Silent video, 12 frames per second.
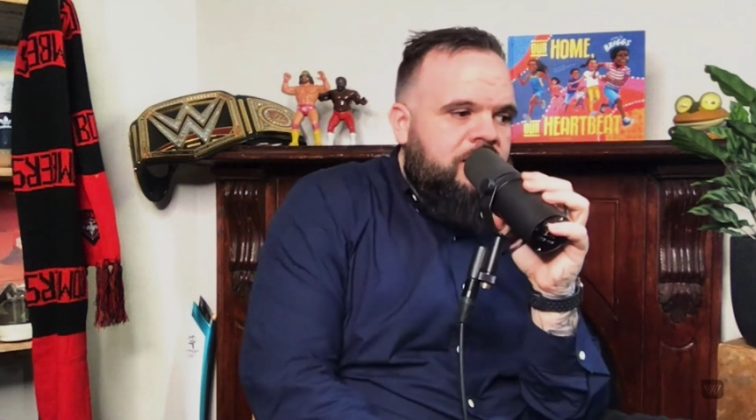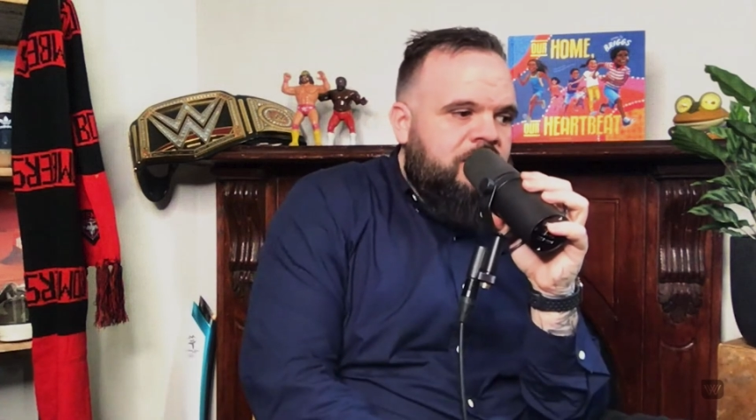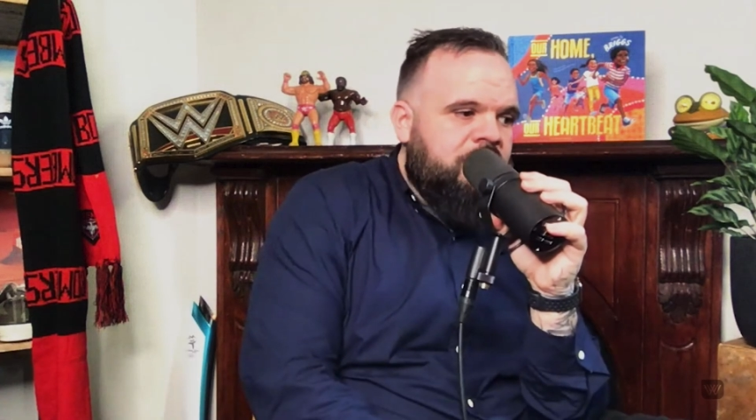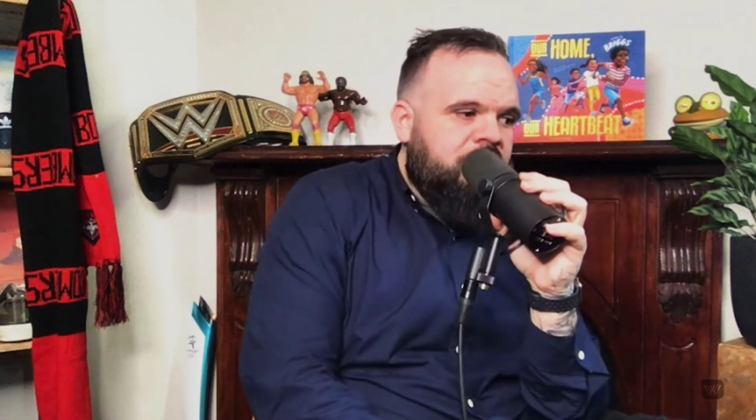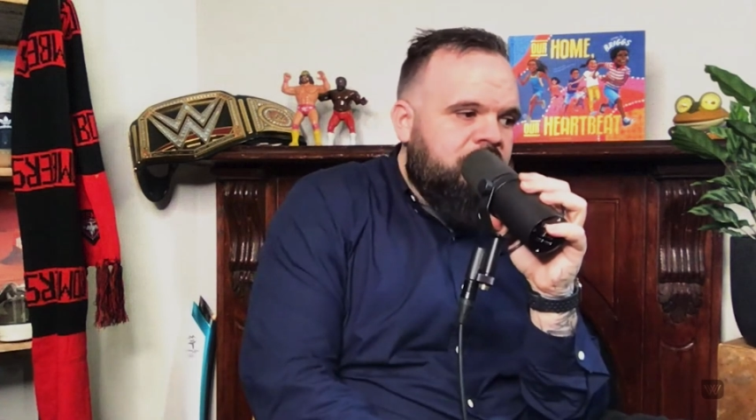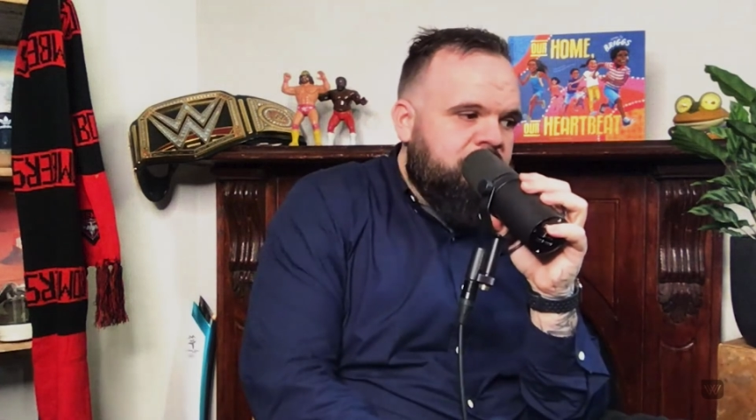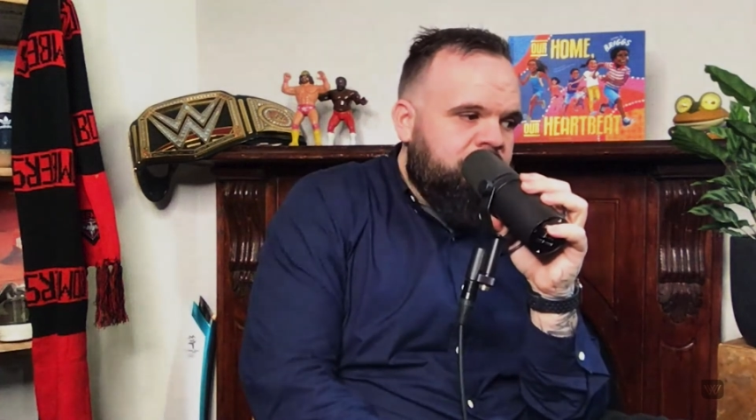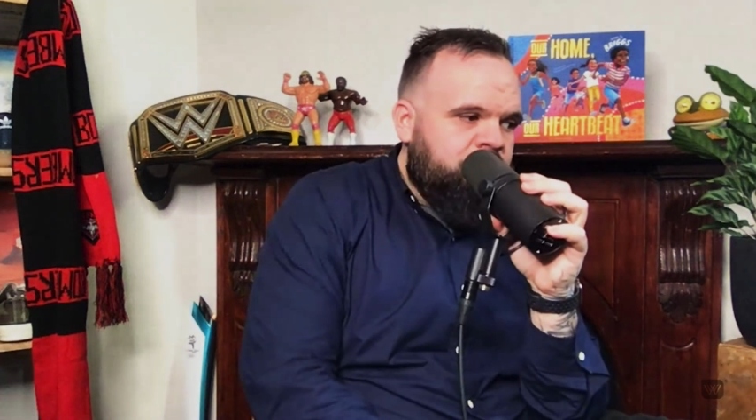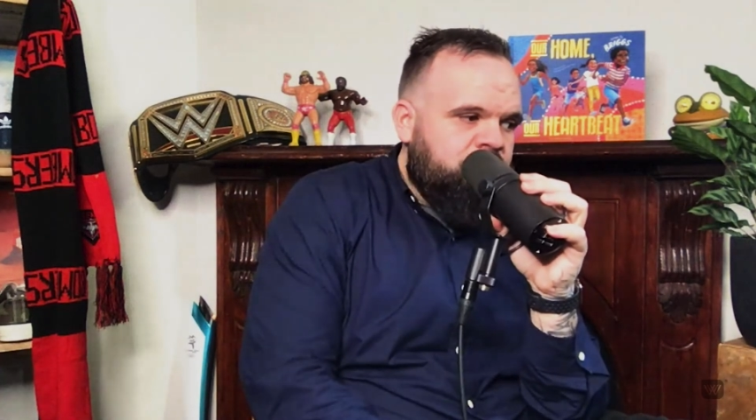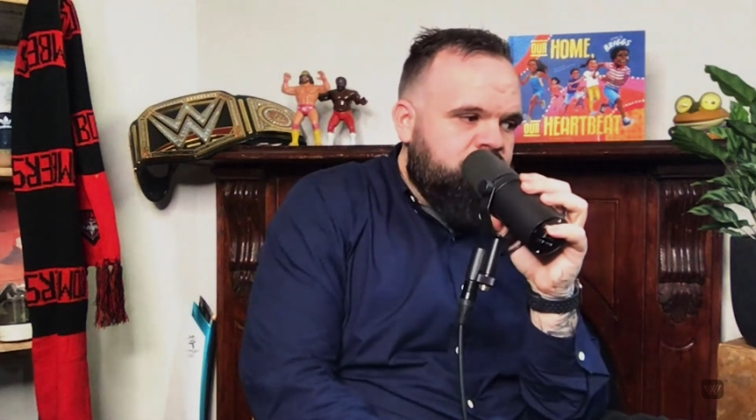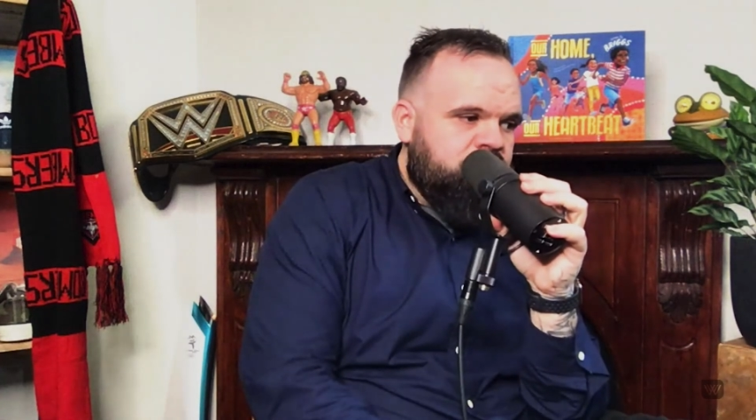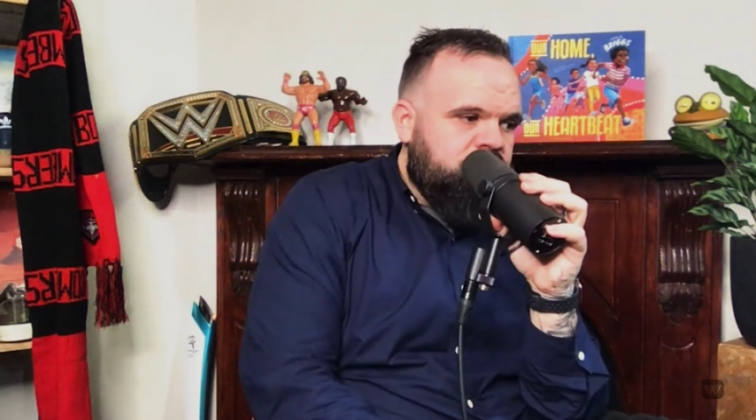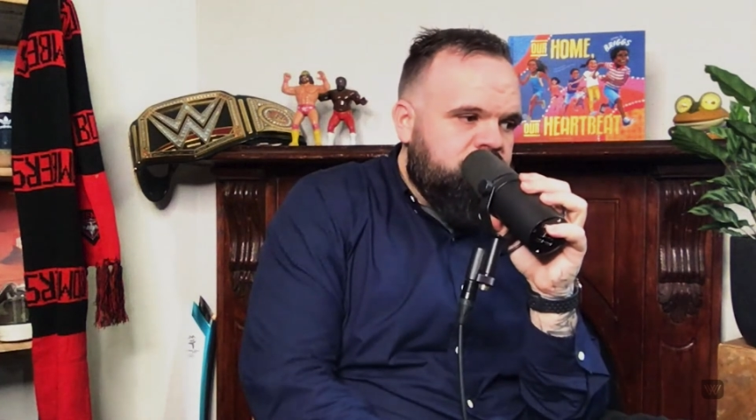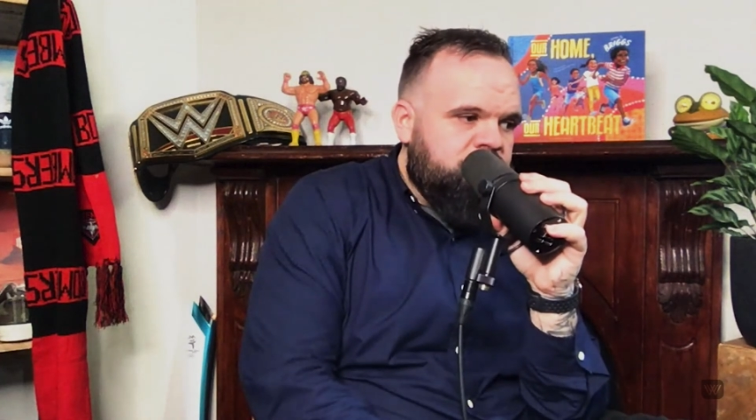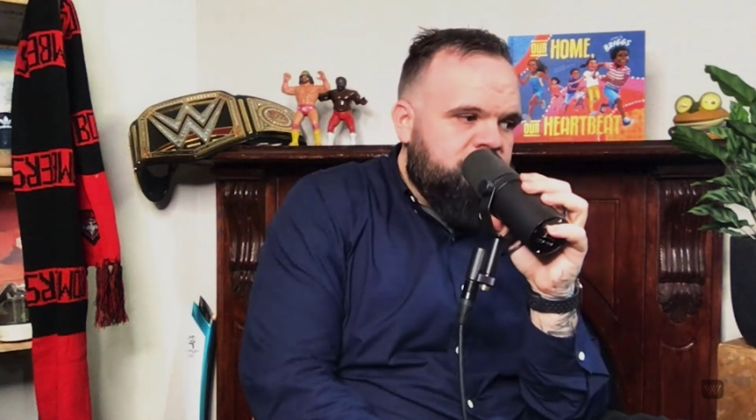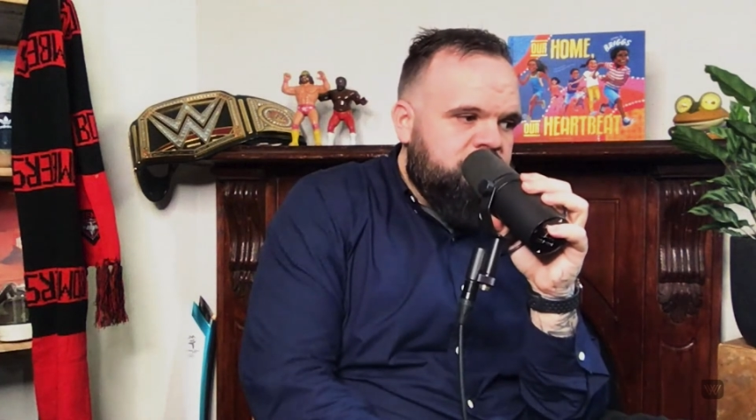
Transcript: And